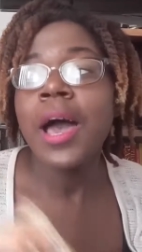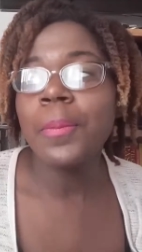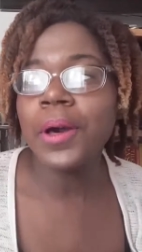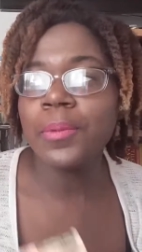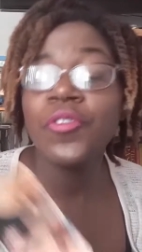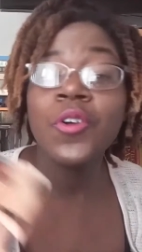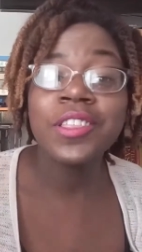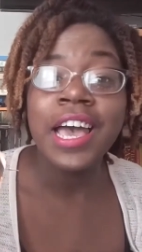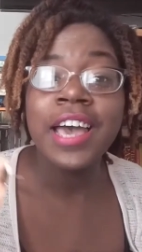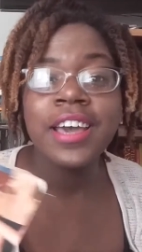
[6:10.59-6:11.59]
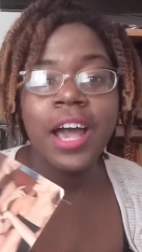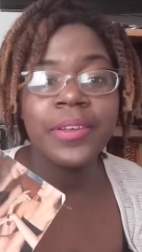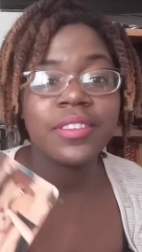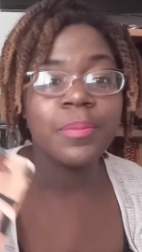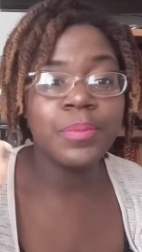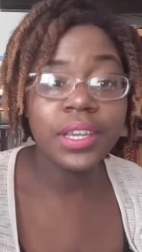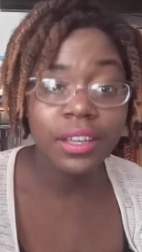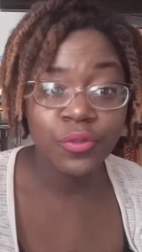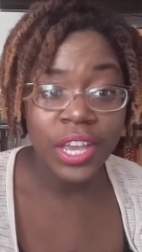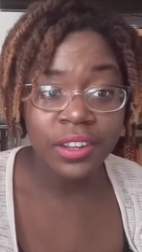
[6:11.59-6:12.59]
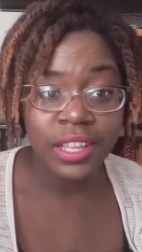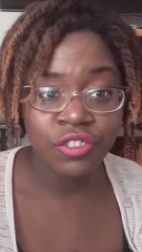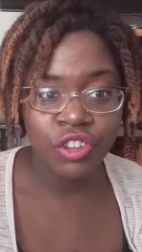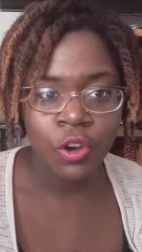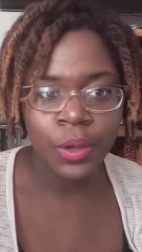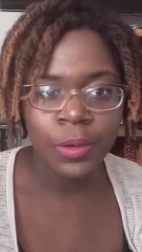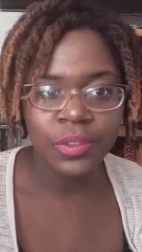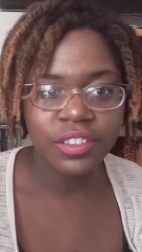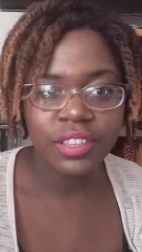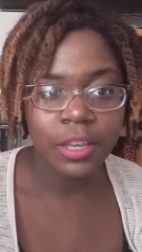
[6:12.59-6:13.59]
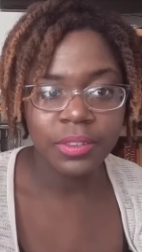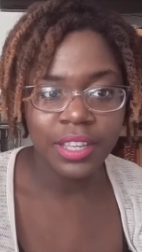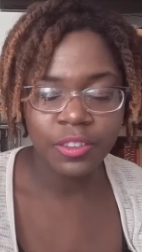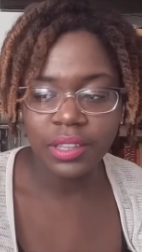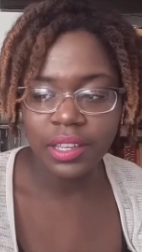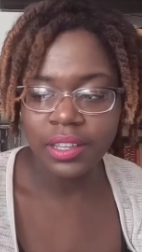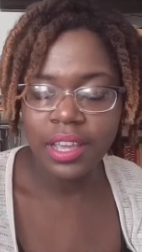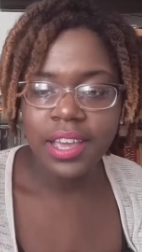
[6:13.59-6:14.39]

But before that, I was the biggest fan of that show and was just like obsessed with it.